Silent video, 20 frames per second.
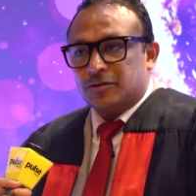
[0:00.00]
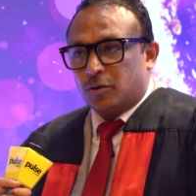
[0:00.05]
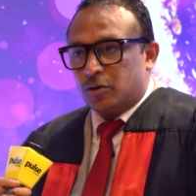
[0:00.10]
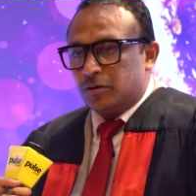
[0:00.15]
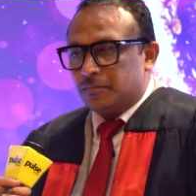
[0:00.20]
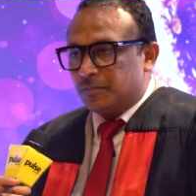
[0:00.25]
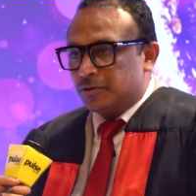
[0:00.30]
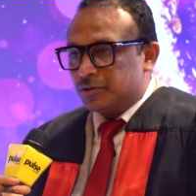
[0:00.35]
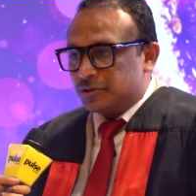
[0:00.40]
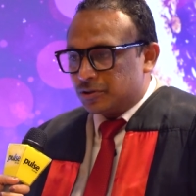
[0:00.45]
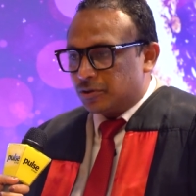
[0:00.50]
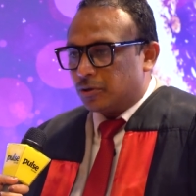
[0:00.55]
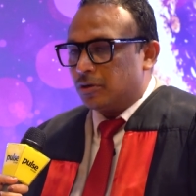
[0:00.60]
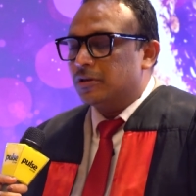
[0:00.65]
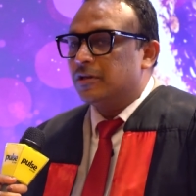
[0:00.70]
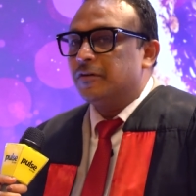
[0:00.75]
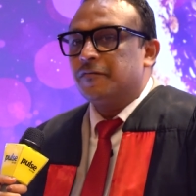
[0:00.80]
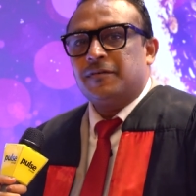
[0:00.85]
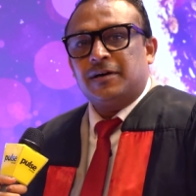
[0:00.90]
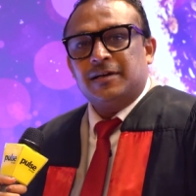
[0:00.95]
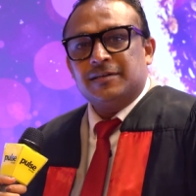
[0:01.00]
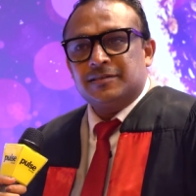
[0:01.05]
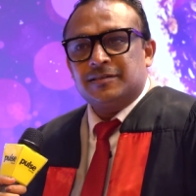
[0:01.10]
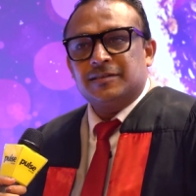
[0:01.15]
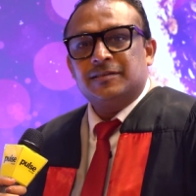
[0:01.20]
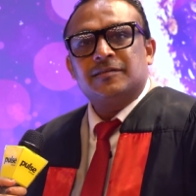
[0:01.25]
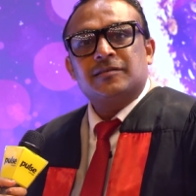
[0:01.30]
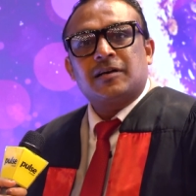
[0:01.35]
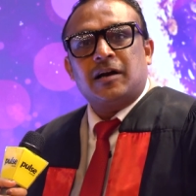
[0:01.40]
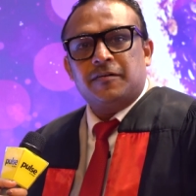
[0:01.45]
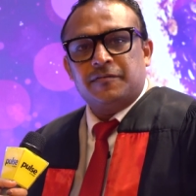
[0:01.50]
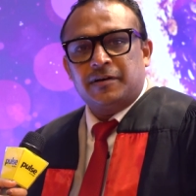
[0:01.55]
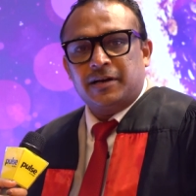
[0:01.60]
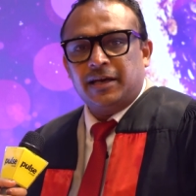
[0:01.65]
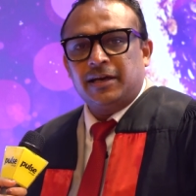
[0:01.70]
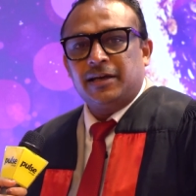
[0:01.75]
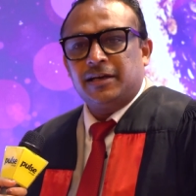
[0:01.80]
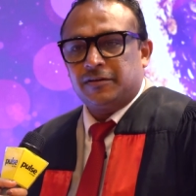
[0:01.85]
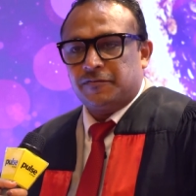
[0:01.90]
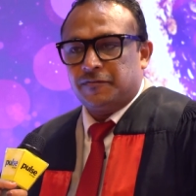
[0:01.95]
almost all the functions
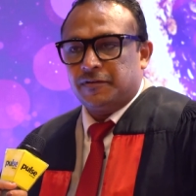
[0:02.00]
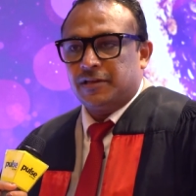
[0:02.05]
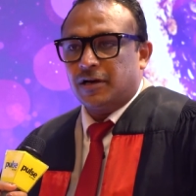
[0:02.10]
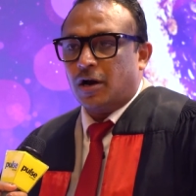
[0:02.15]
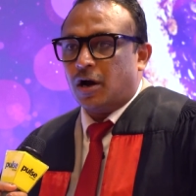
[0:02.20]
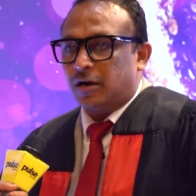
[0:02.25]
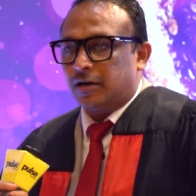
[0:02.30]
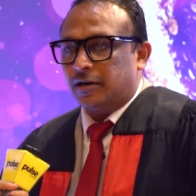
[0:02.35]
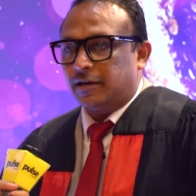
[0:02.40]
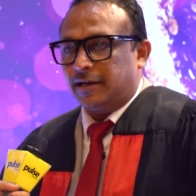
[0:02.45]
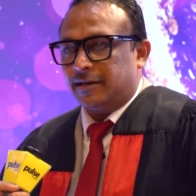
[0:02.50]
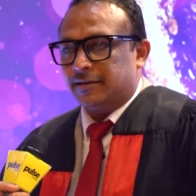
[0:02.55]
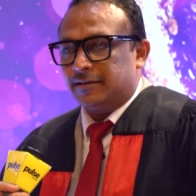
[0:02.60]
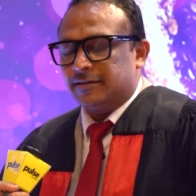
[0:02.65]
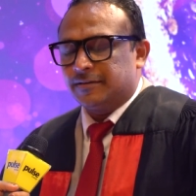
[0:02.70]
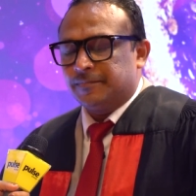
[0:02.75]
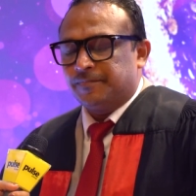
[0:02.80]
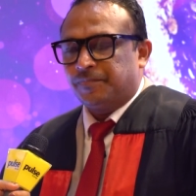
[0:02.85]
covering it with the content